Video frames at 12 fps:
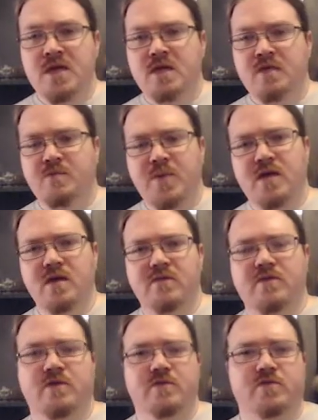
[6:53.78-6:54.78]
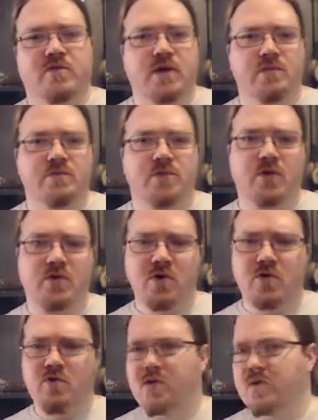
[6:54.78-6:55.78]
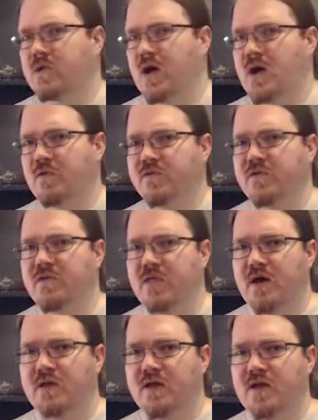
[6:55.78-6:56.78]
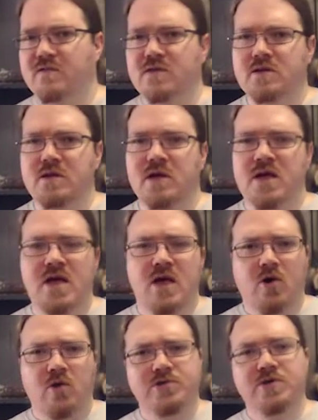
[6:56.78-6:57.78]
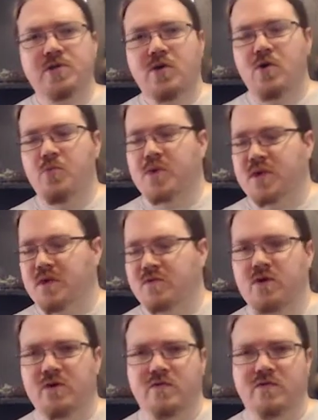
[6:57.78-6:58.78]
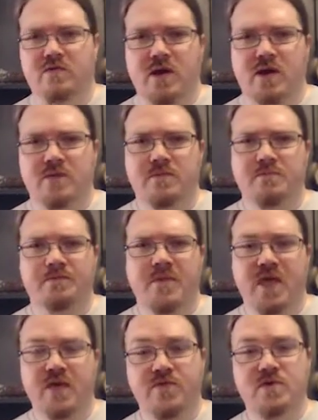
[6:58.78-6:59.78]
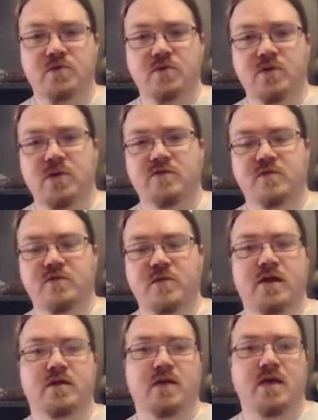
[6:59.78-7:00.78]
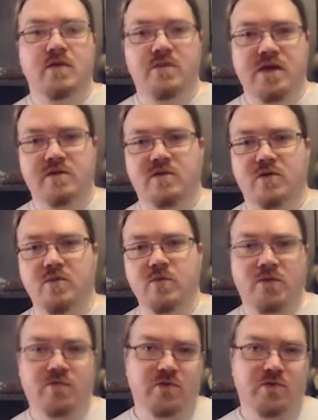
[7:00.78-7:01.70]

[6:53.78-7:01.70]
Speaking of Curse of Strahd, you could run Howls of the Night as an alternate opening to Curse of Strahd. If you do, consider adding a milestone when